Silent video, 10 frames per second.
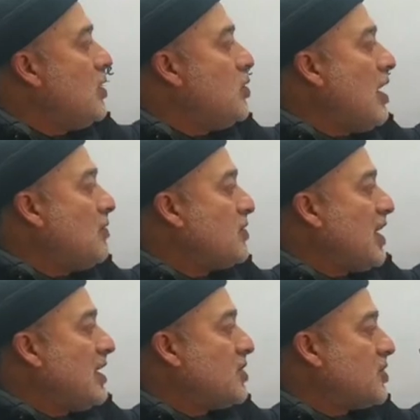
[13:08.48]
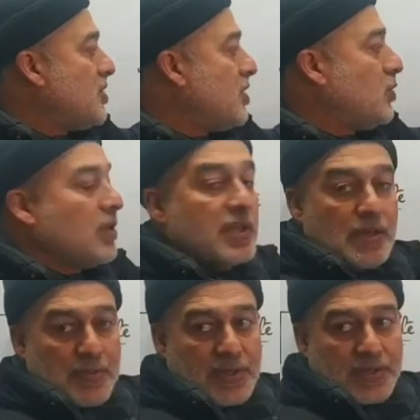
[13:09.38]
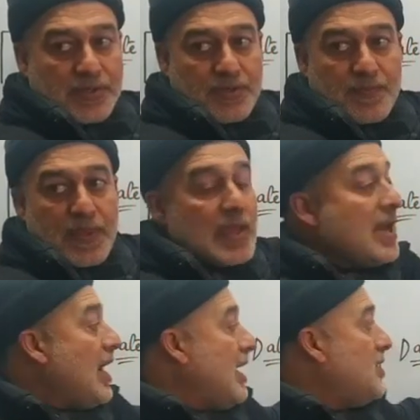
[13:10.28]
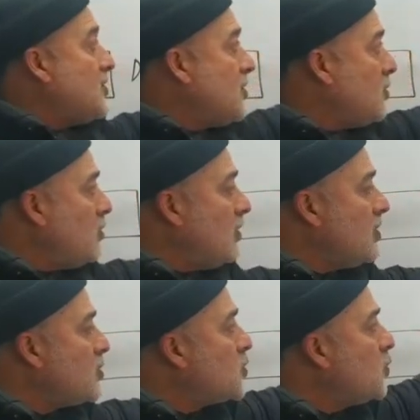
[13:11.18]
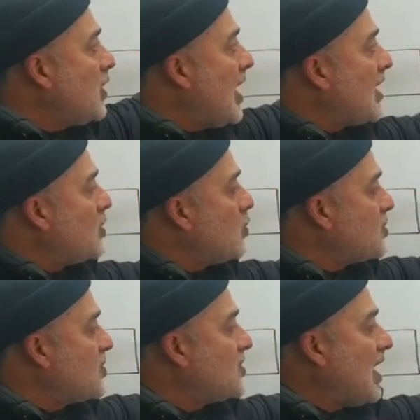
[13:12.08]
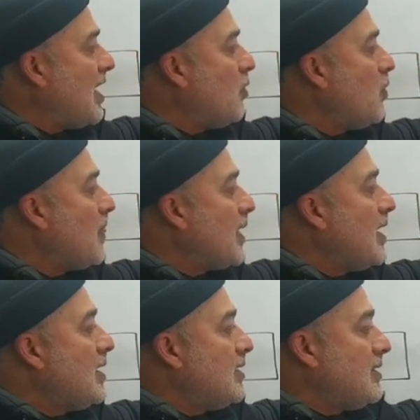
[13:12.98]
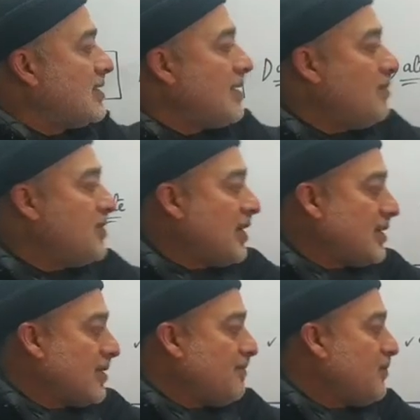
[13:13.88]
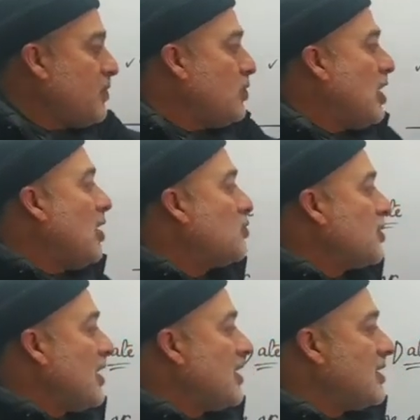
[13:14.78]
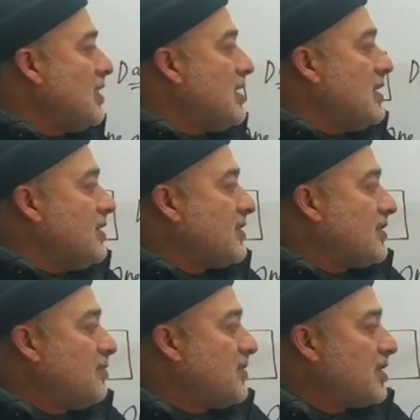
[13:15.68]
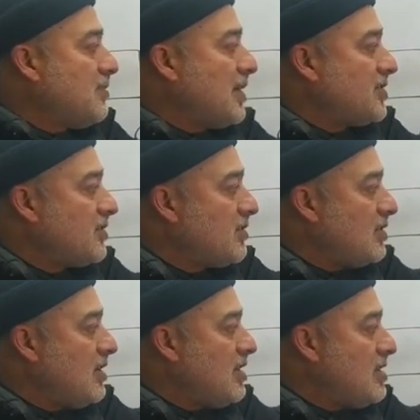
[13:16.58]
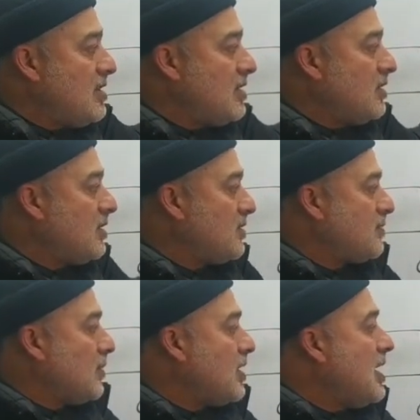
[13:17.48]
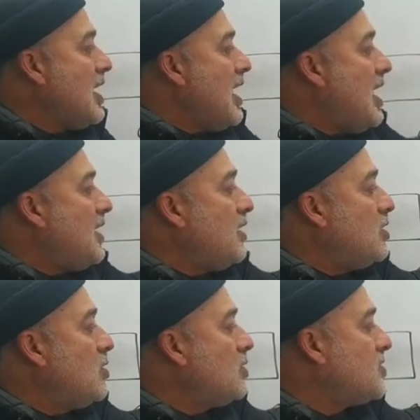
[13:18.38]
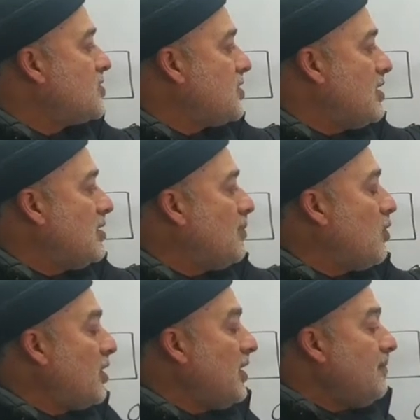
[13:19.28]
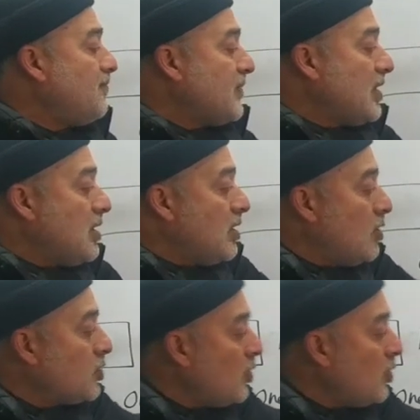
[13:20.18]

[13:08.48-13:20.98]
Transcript: you have to write circular numbers. And circulars too, like notes, have the subject. You have to write the subject matter in this. And in notes, in the body, not